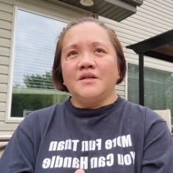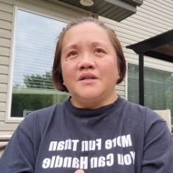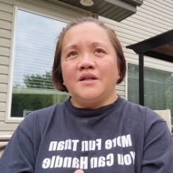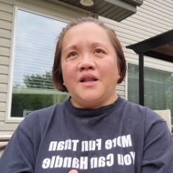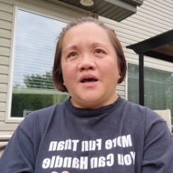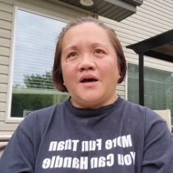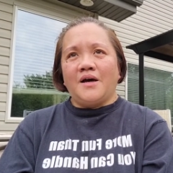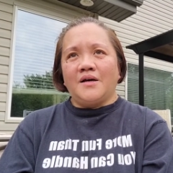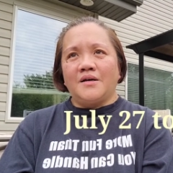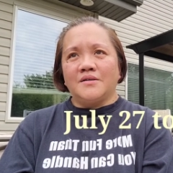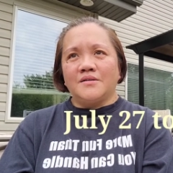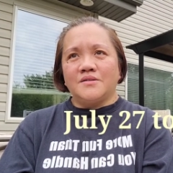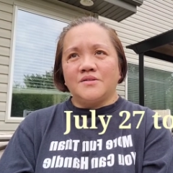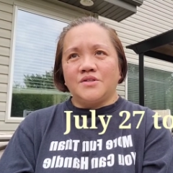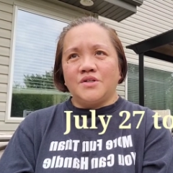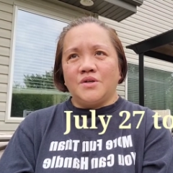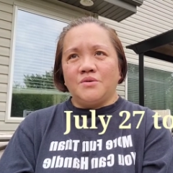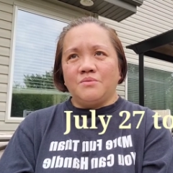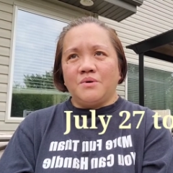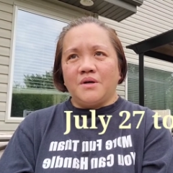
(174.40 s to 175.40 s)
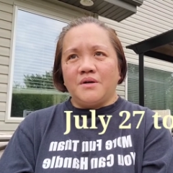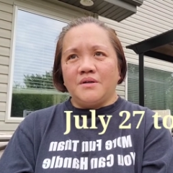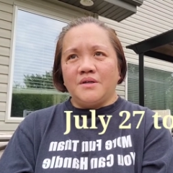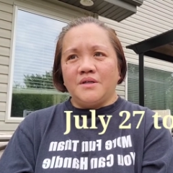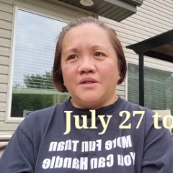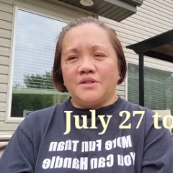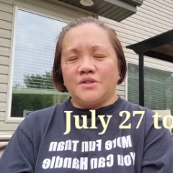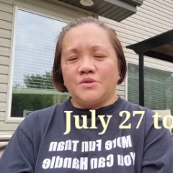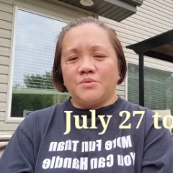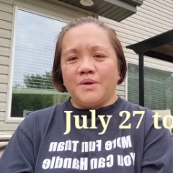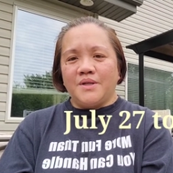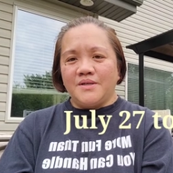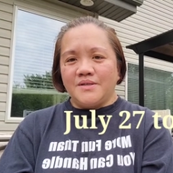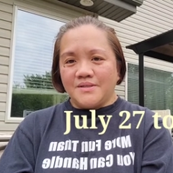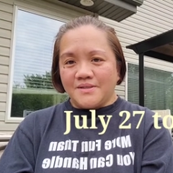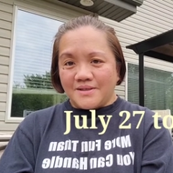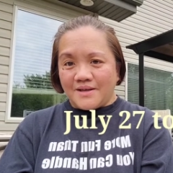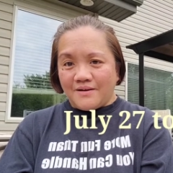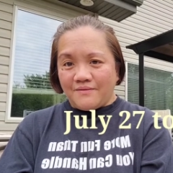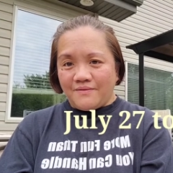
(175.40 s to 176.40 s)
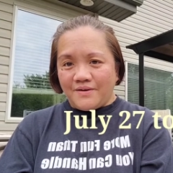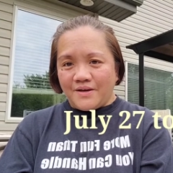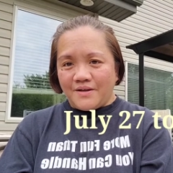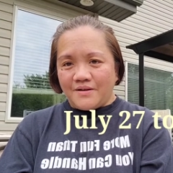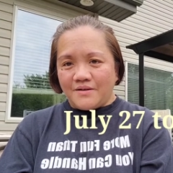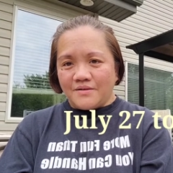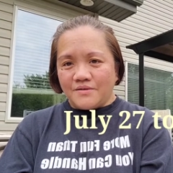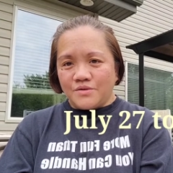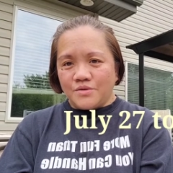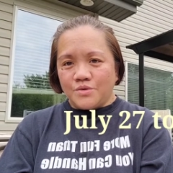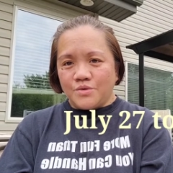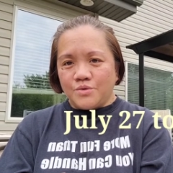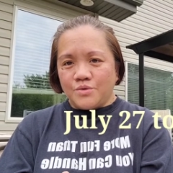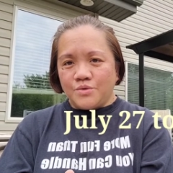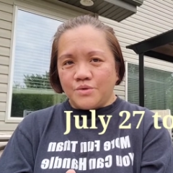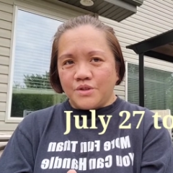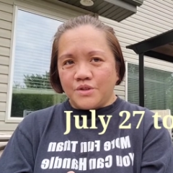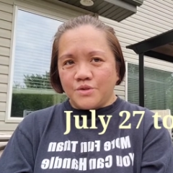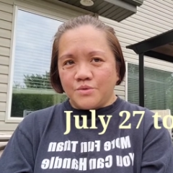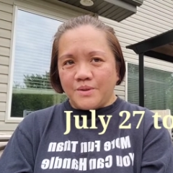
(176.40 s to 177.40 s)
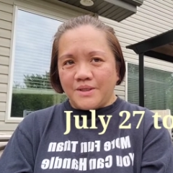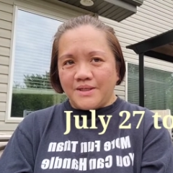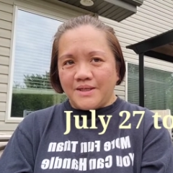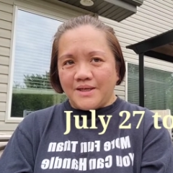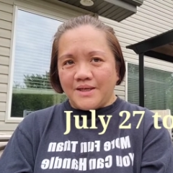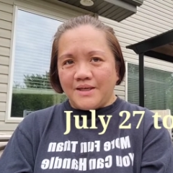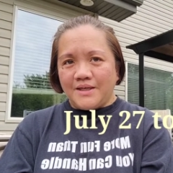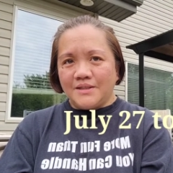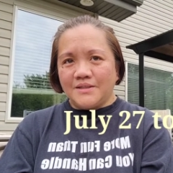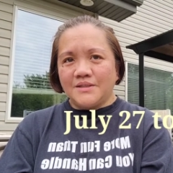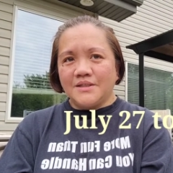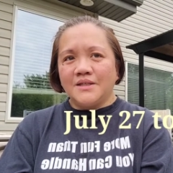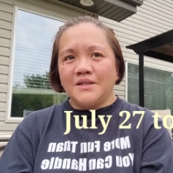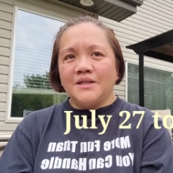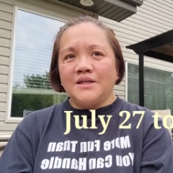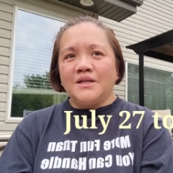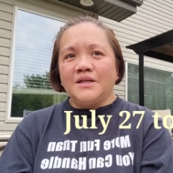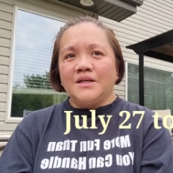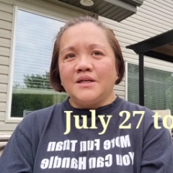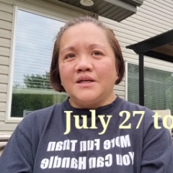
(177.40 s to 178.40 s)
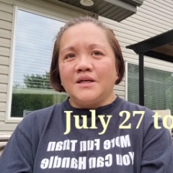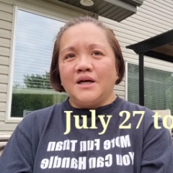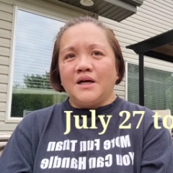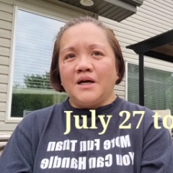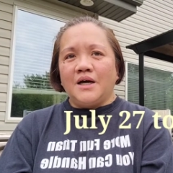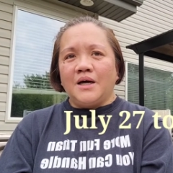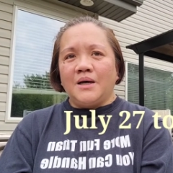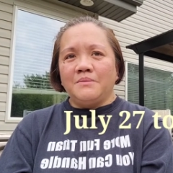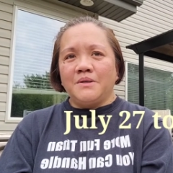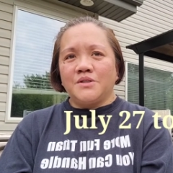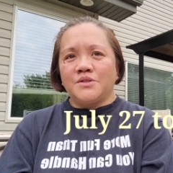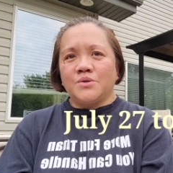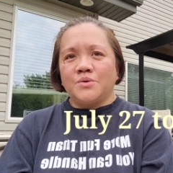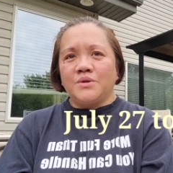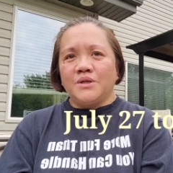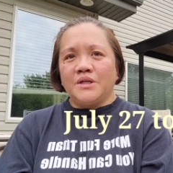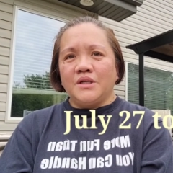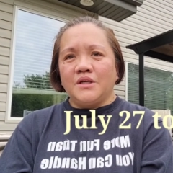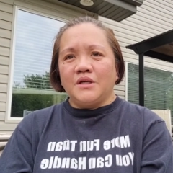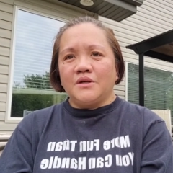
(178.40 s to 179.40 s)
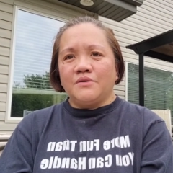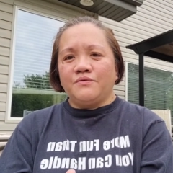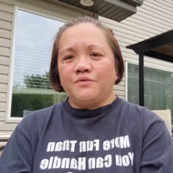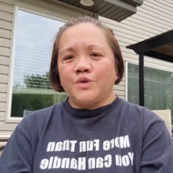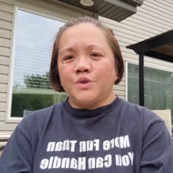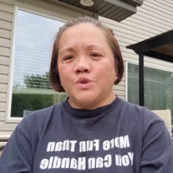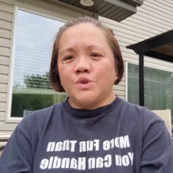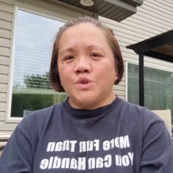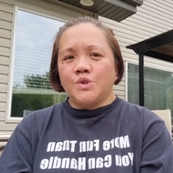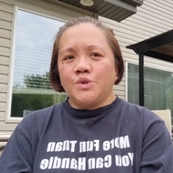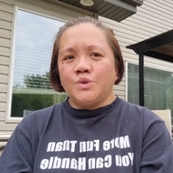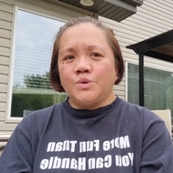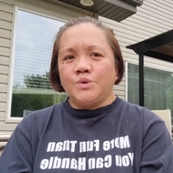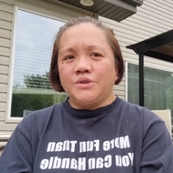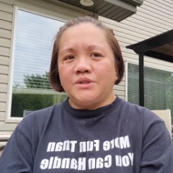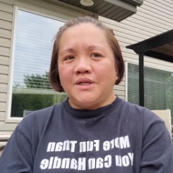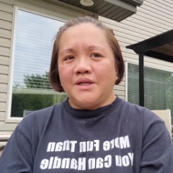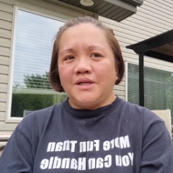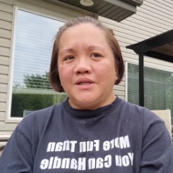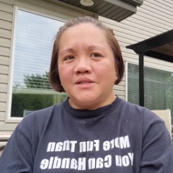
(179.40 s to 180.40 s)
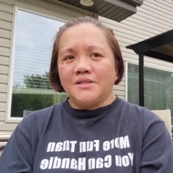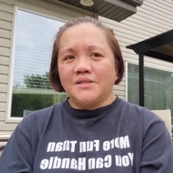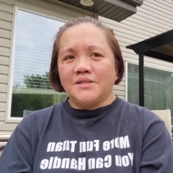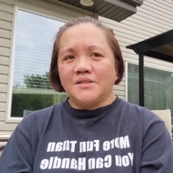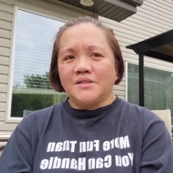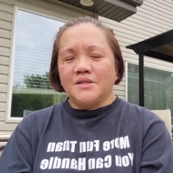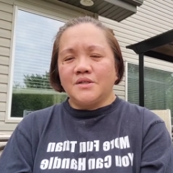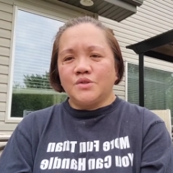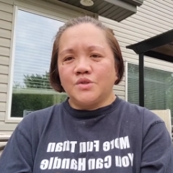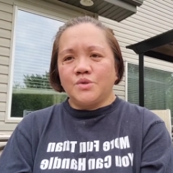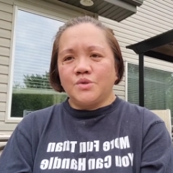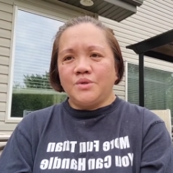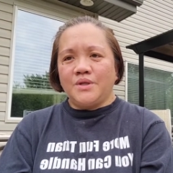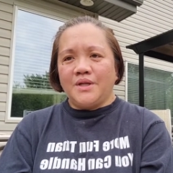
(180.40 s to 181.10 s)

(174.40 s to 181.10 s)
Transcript: last January 27 to the 28th. Um, it's only like for two days, two